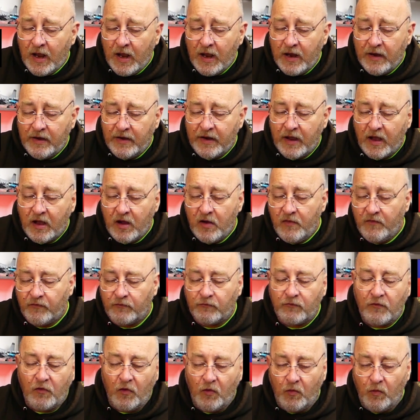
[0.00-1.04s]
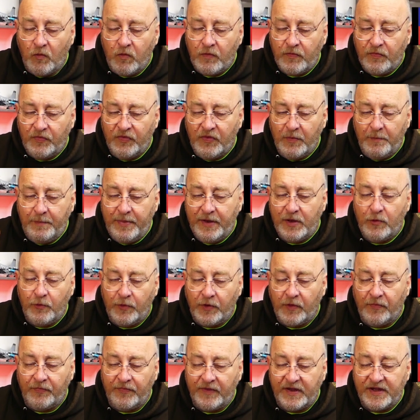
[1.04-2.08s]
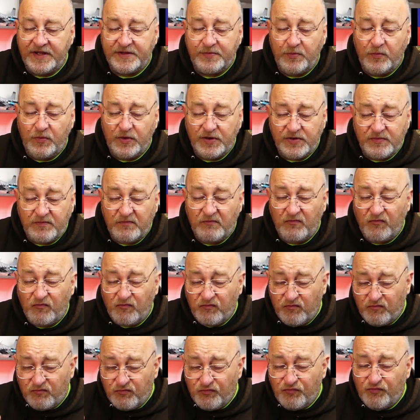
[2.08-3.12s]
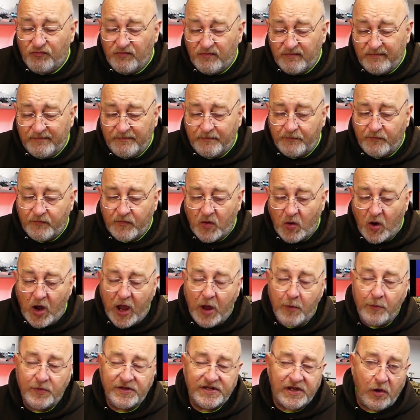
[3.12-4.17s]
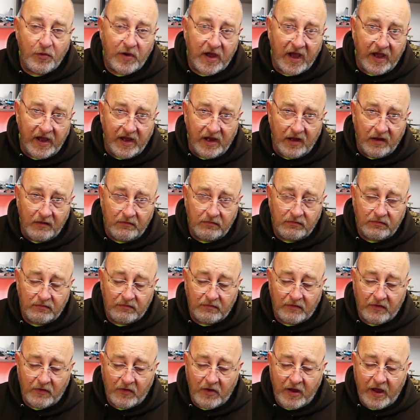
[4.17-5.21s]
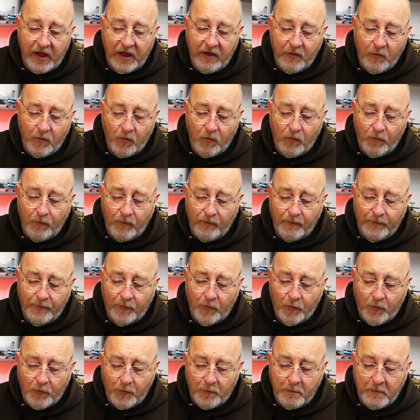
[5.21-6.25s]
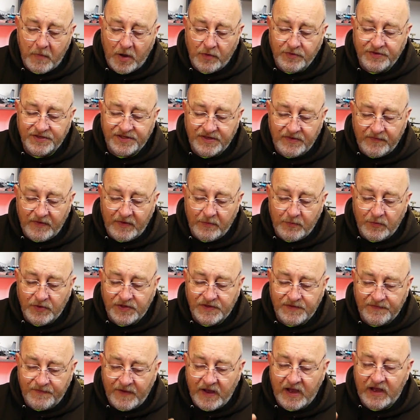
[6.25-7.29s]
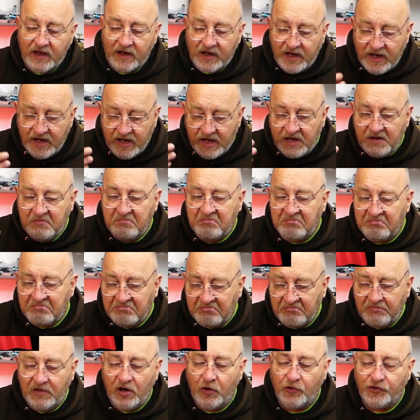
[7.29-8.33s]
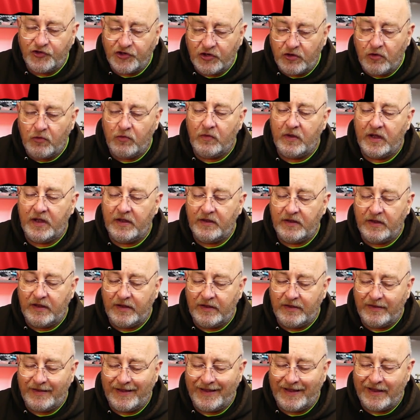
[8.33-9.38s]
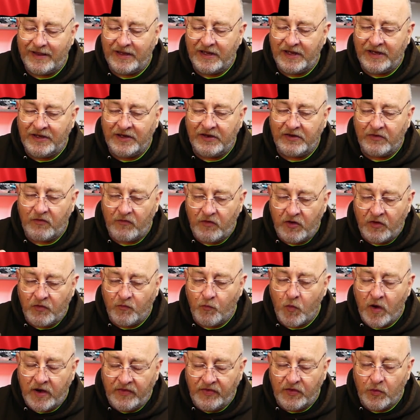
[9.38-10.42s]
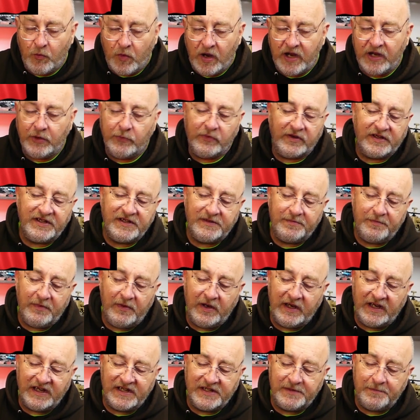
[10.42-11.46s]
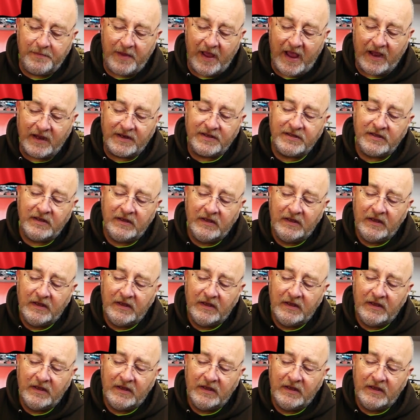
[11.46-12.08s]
Now, overall, the build on this was okay. Most of it was fairly logical and went the way you would expect.